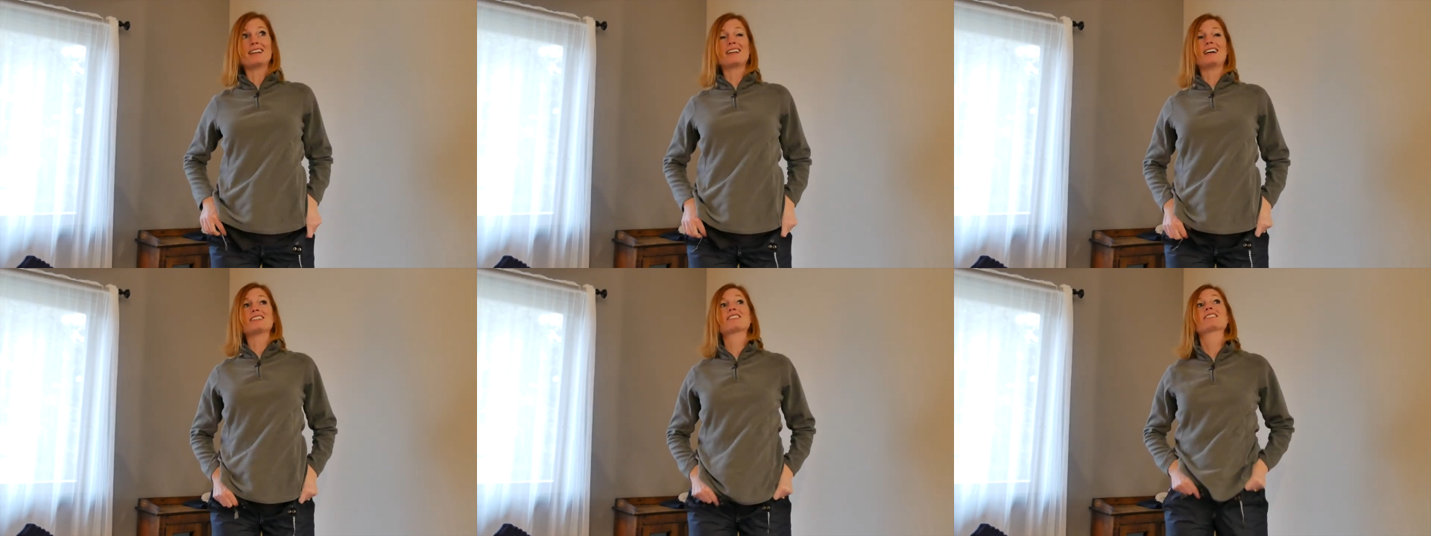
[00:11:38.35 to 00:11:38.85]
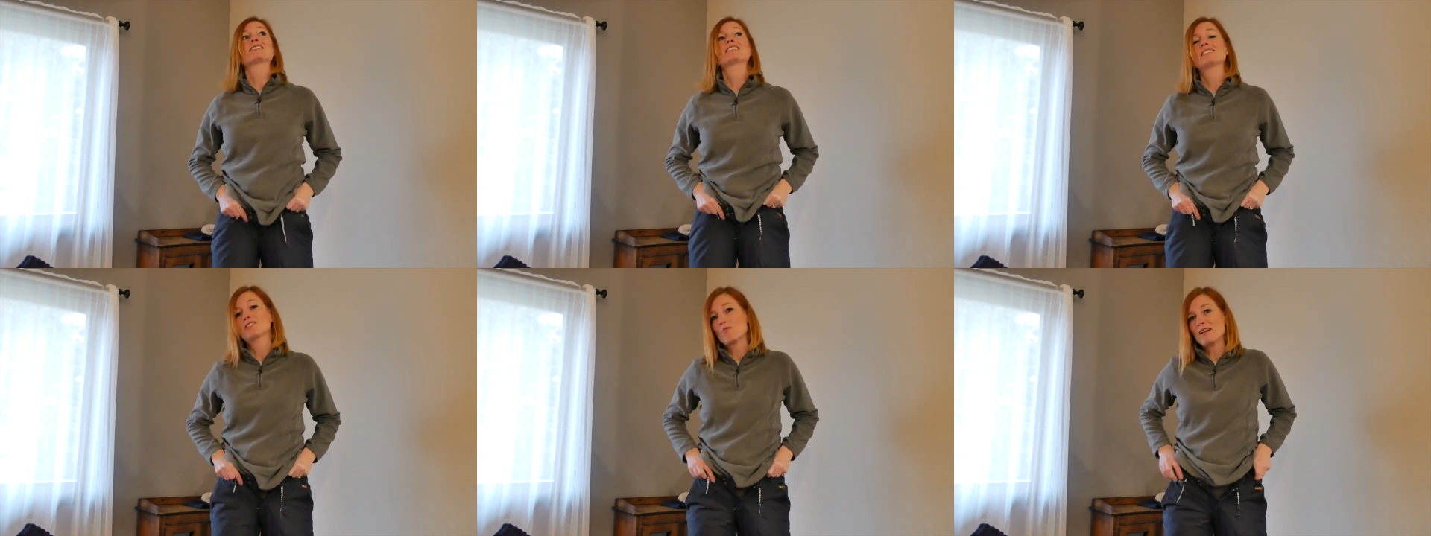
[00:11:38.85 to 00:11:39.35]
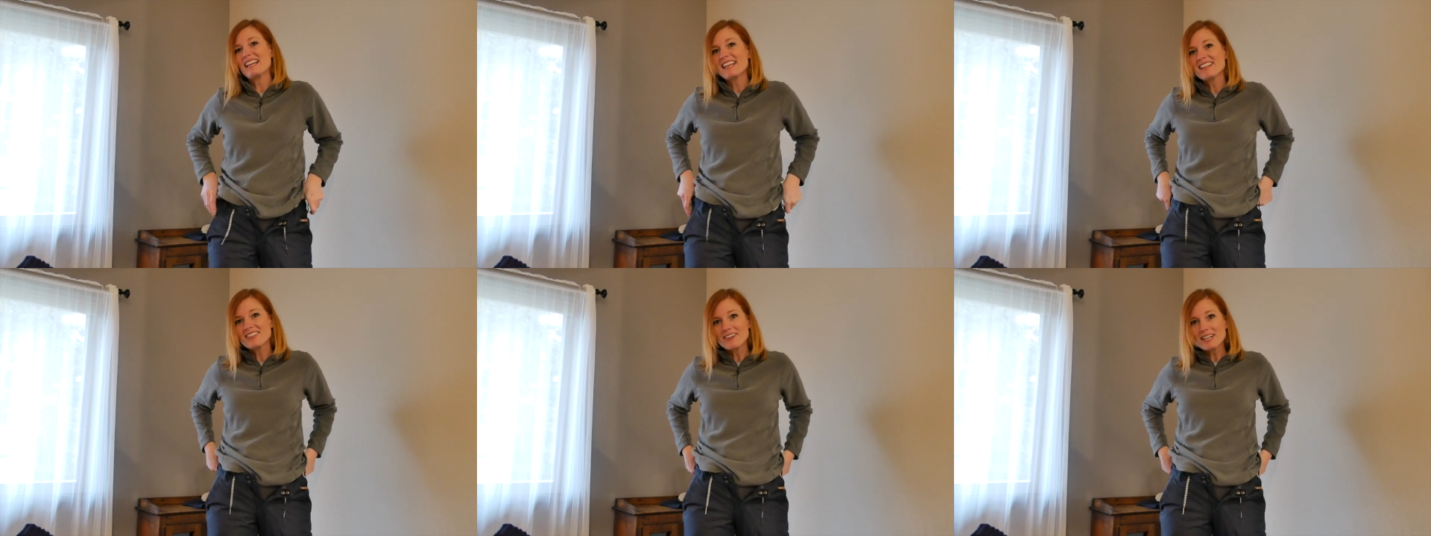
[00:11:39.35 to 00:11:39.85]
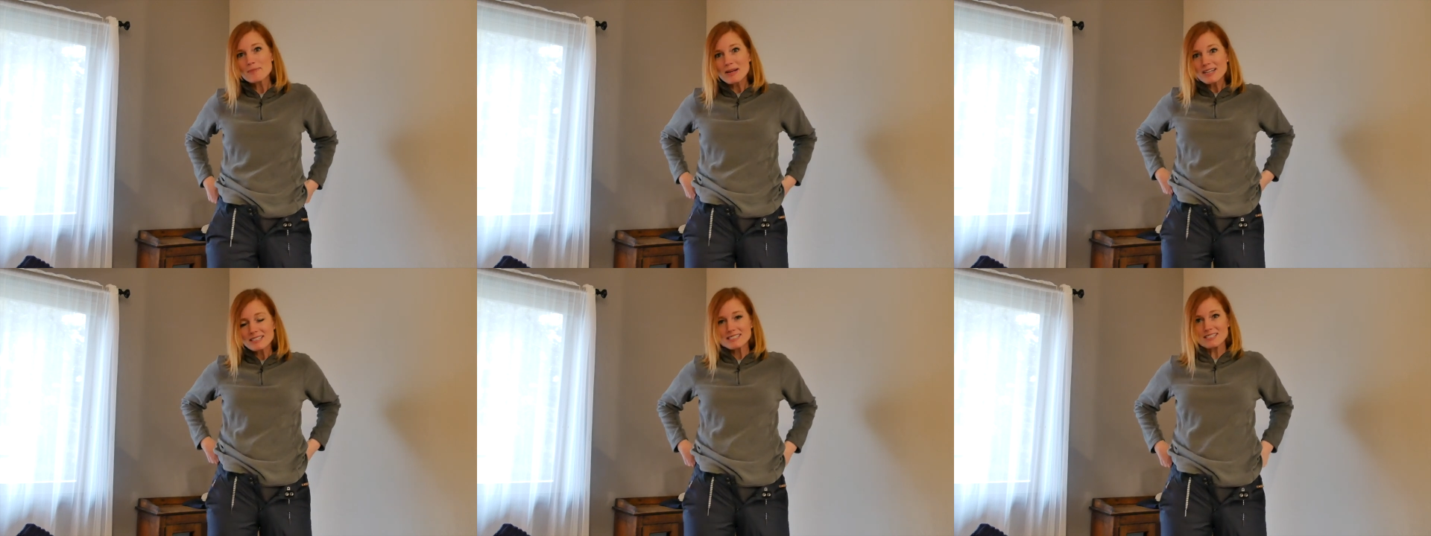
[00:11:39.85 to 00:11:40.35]
gosh, 20, 30
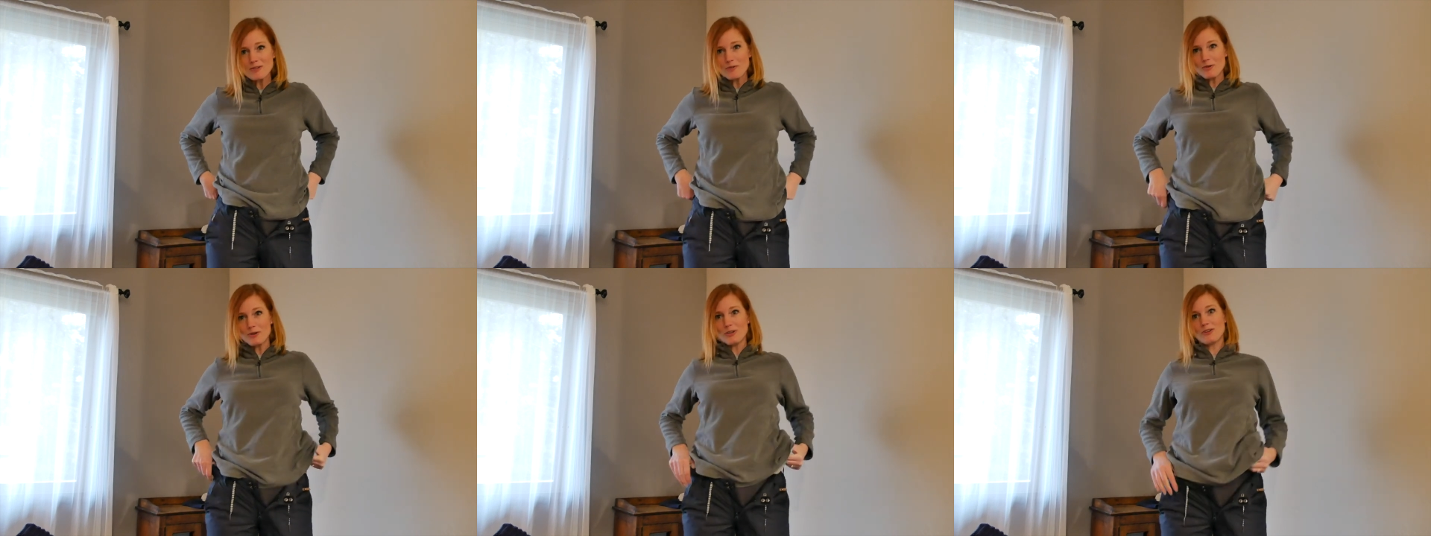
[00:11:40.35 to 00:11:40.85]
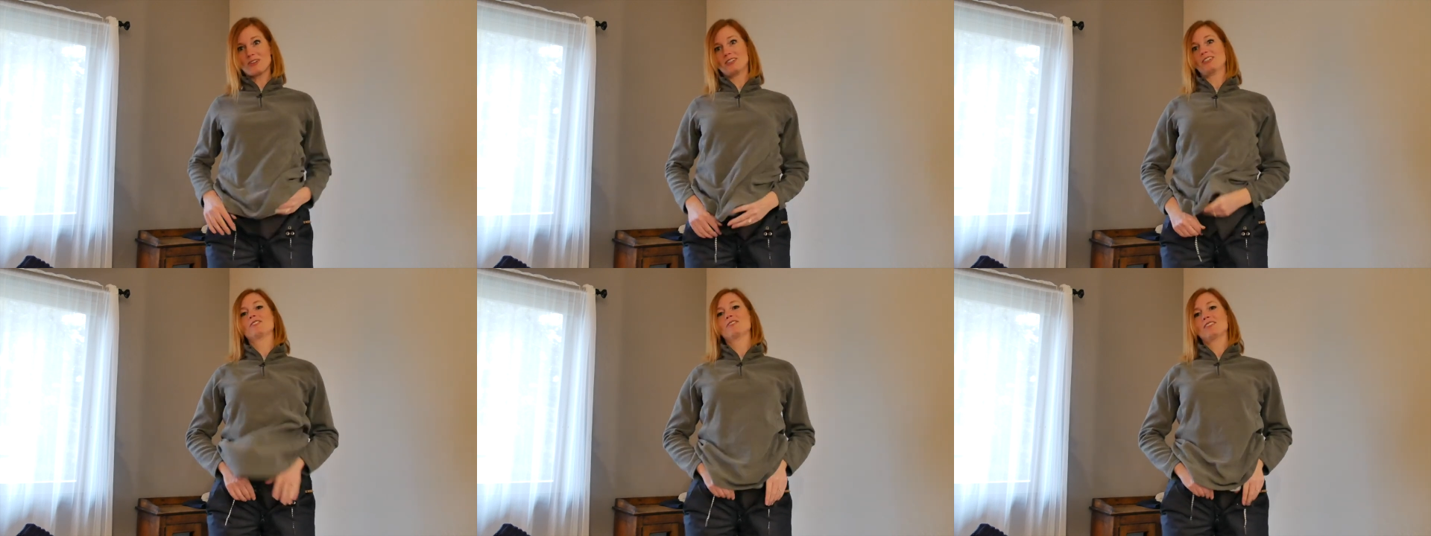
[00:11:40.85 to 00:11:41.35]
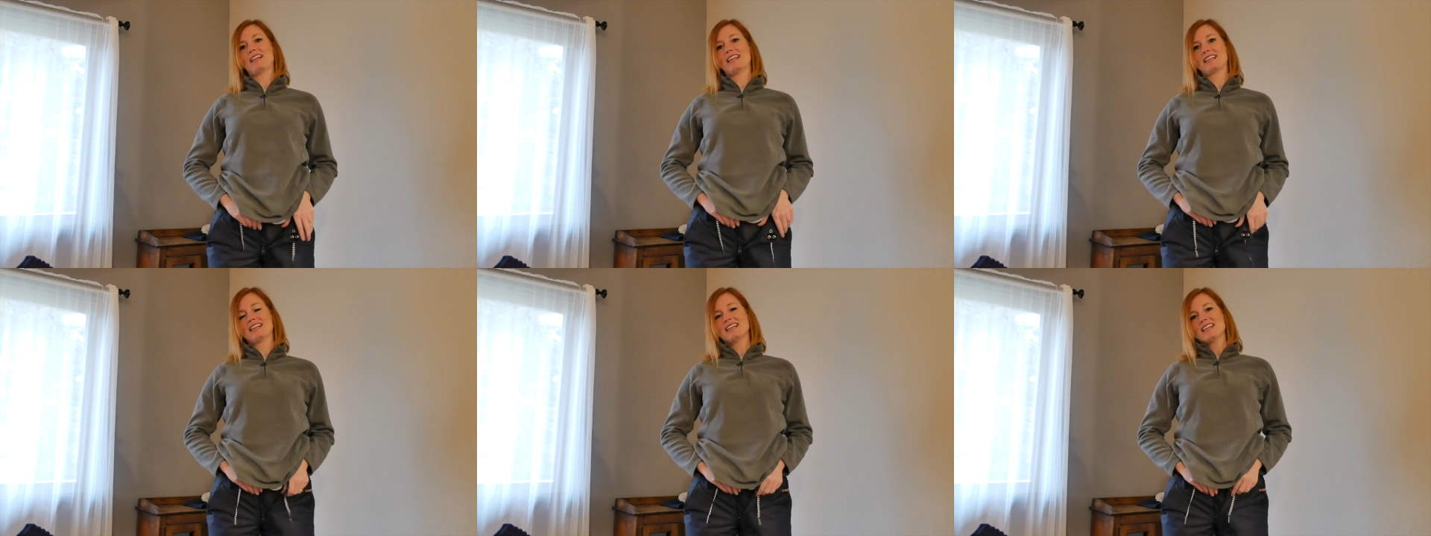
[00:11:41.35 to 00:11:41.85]
bucks, or you could do like